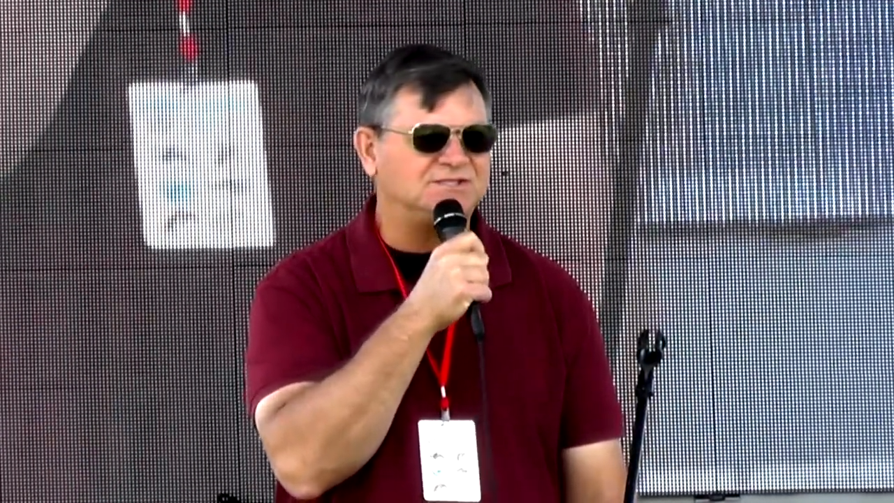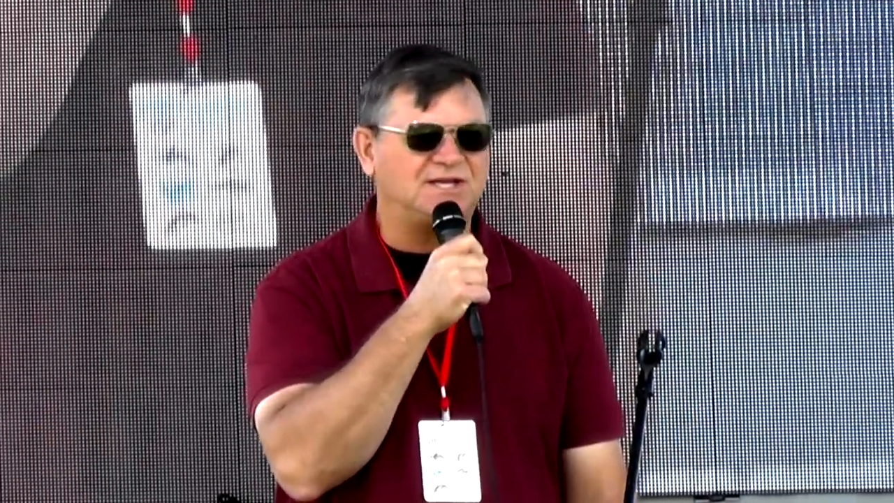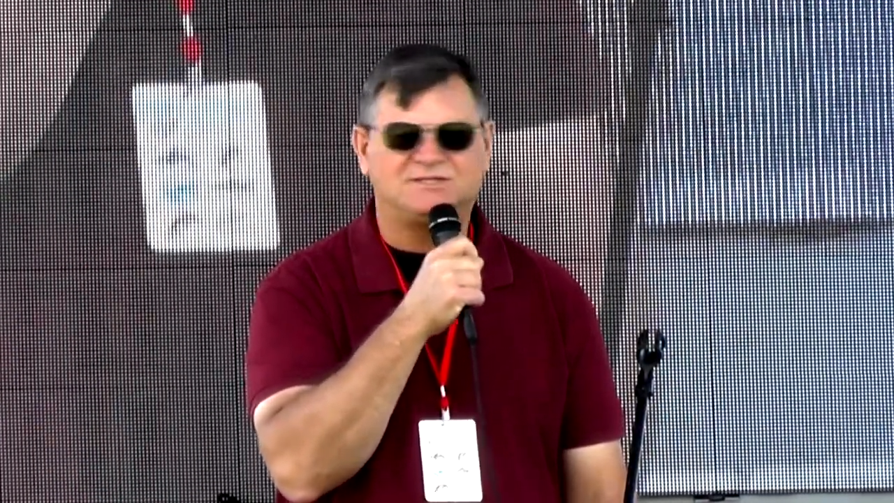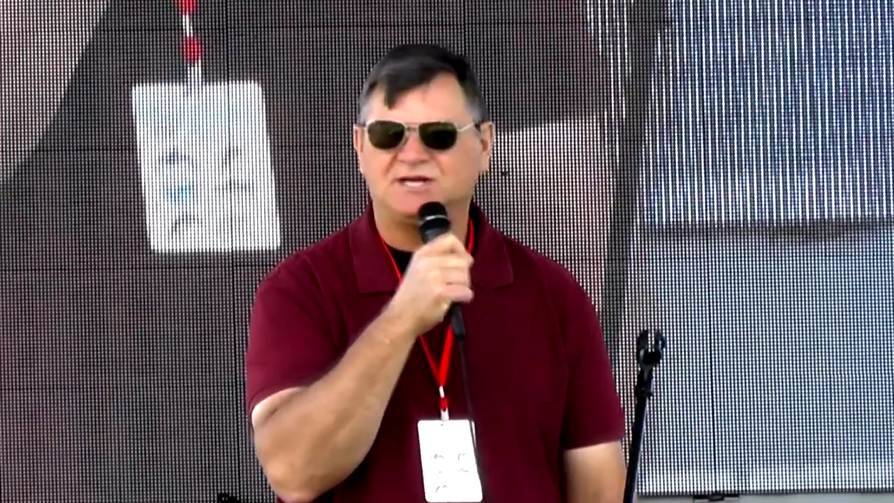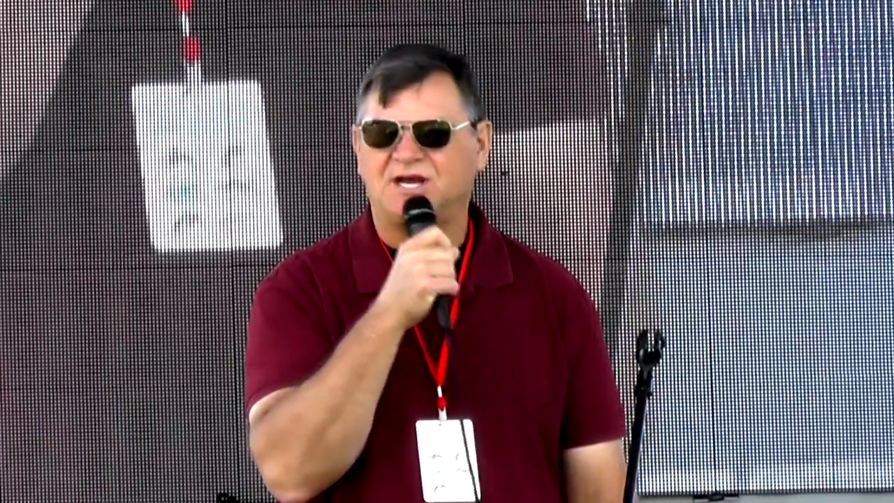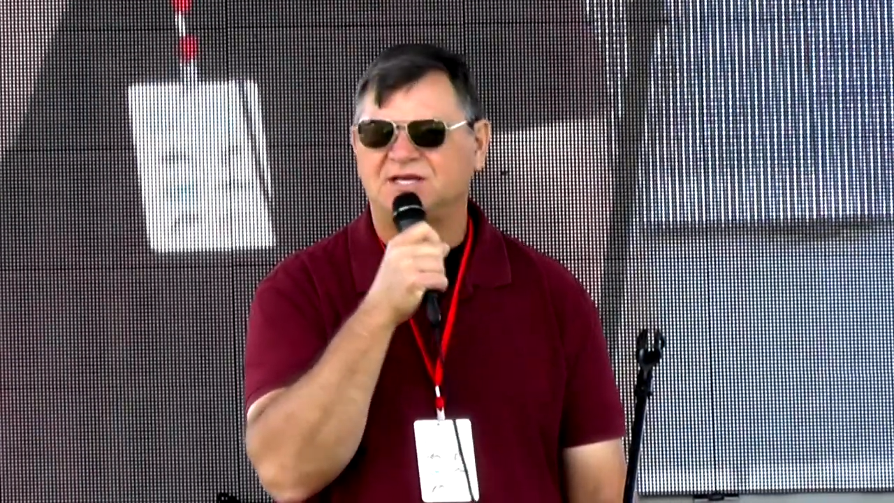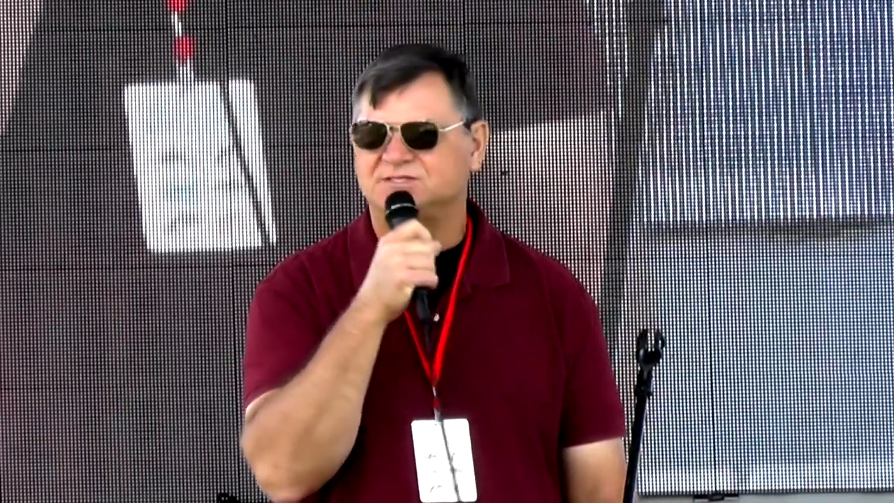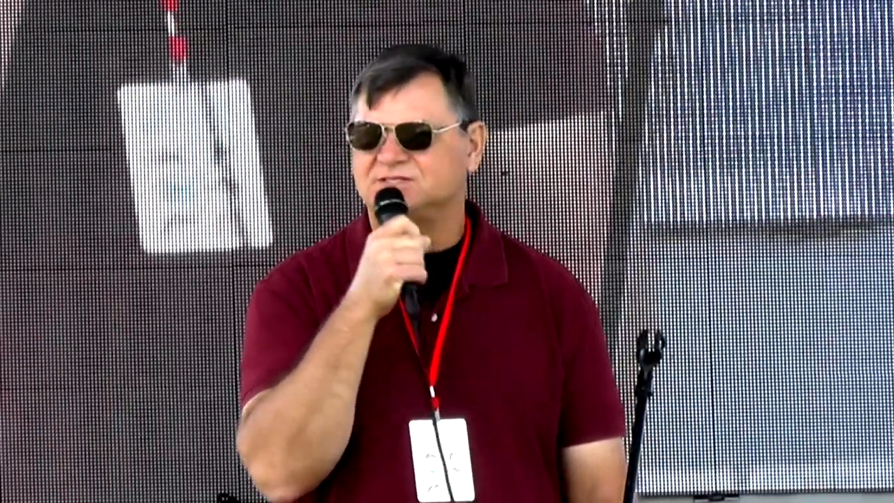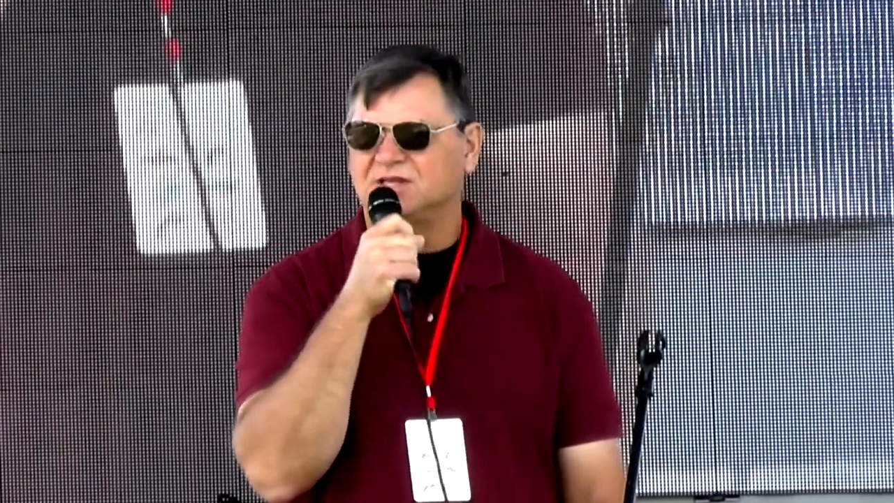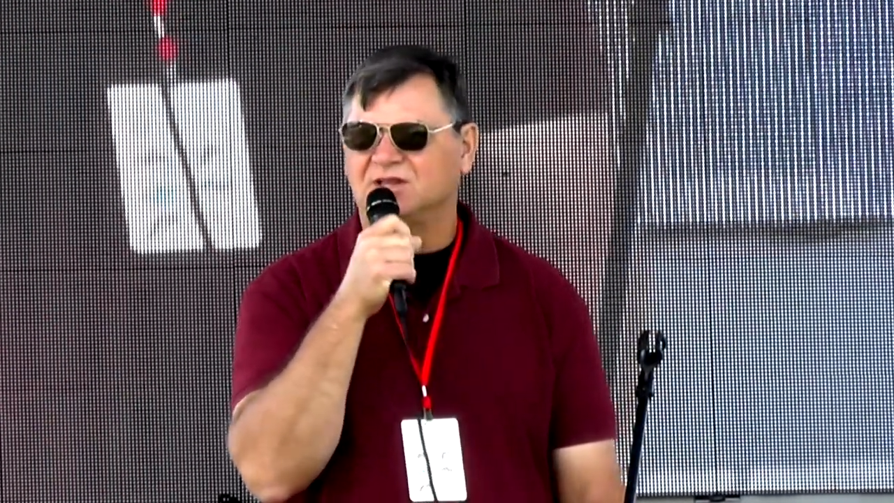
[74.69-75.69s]

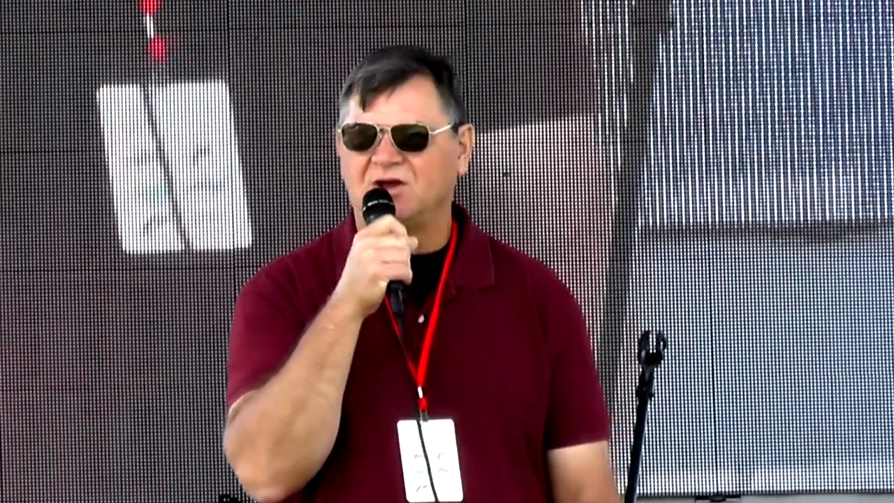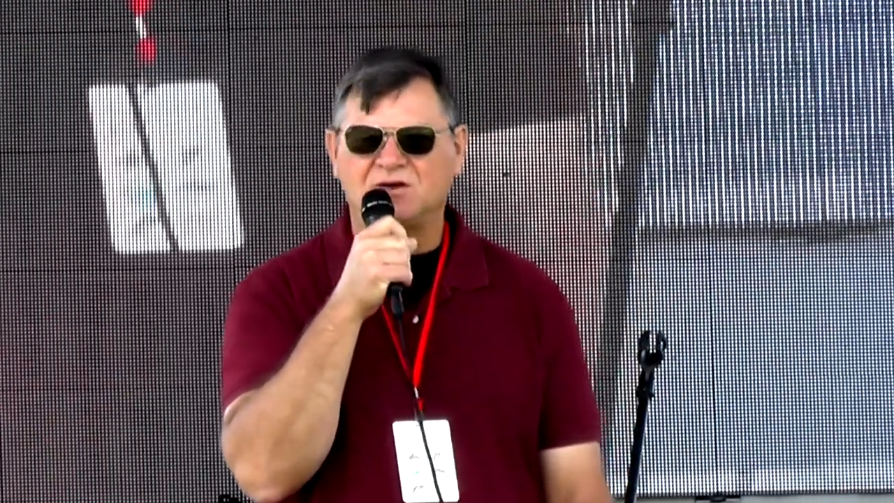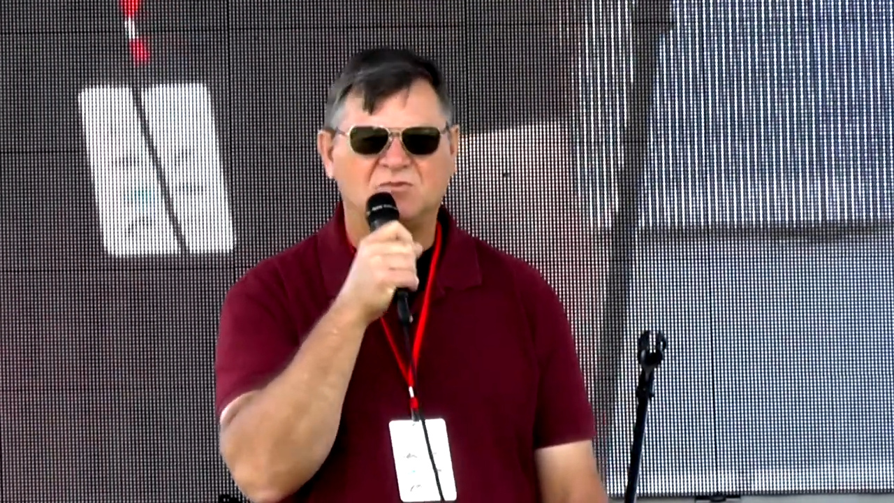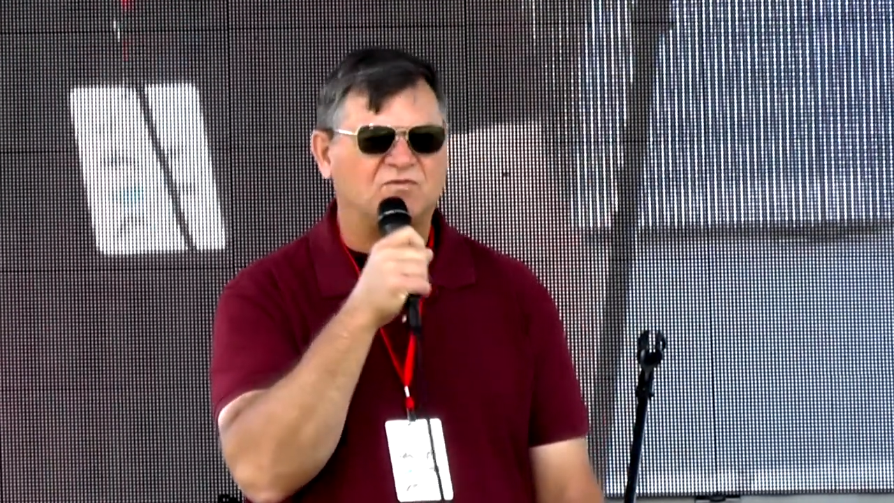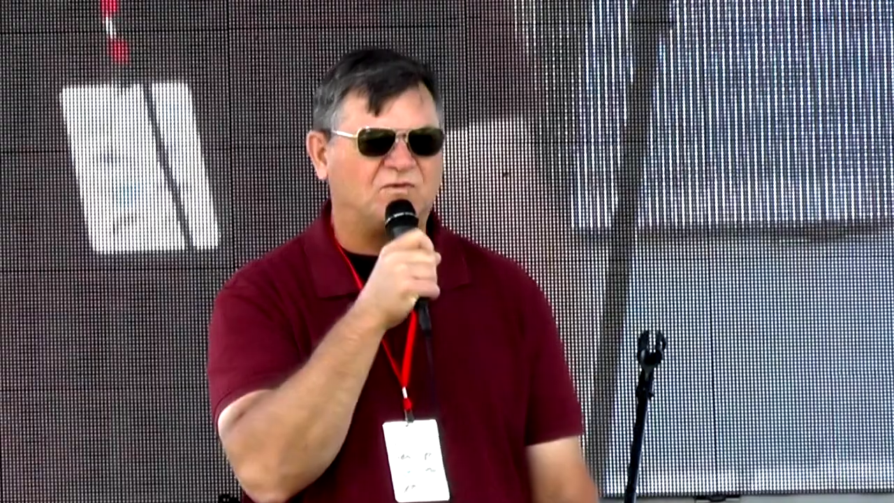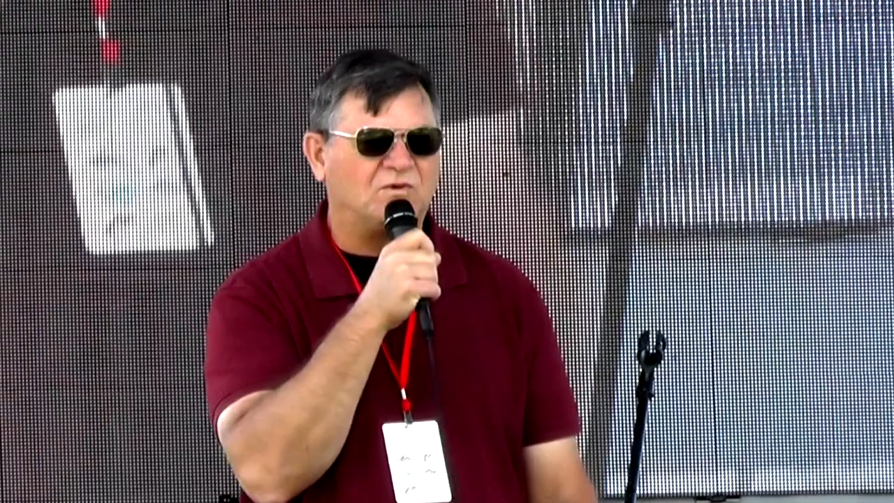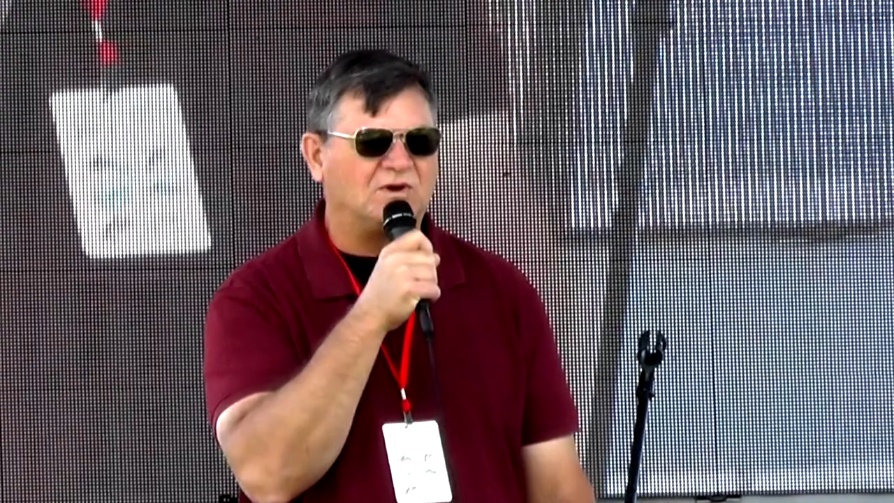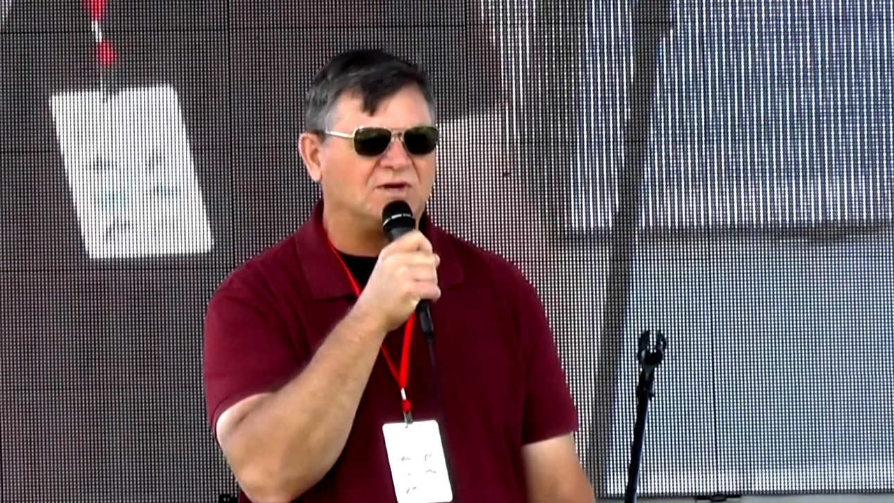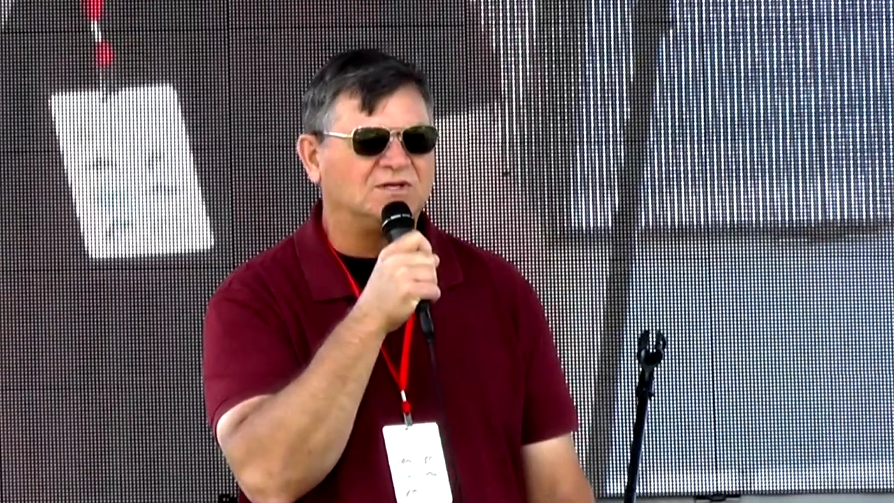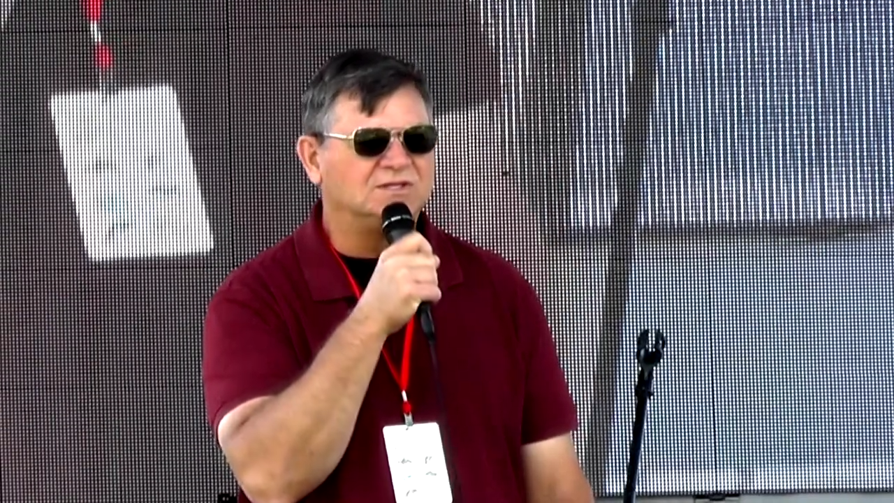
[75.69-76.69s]
Steh-Chass long
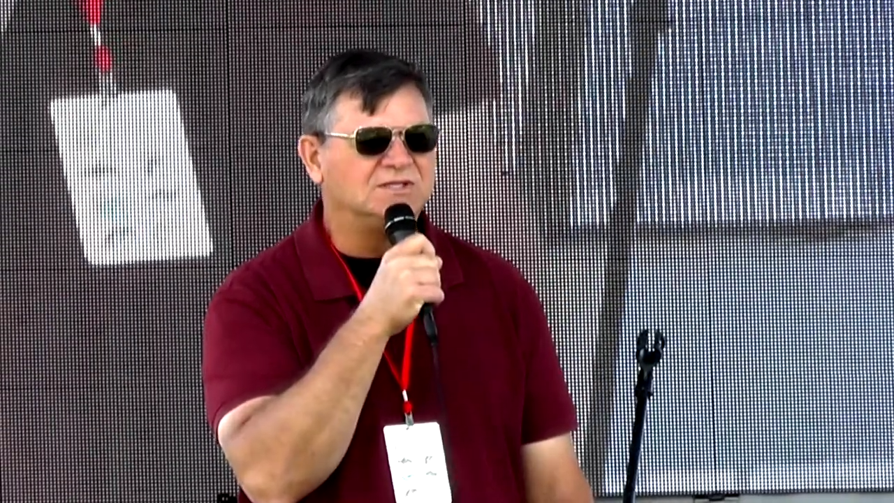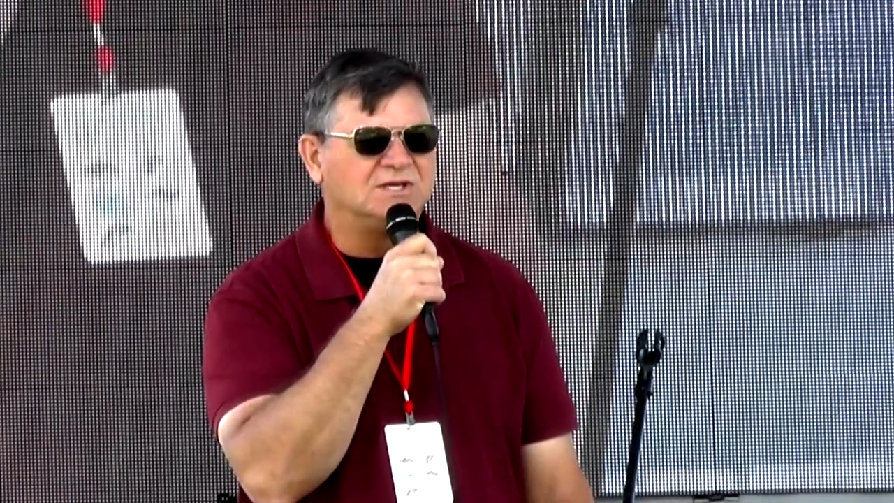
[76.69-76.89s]
before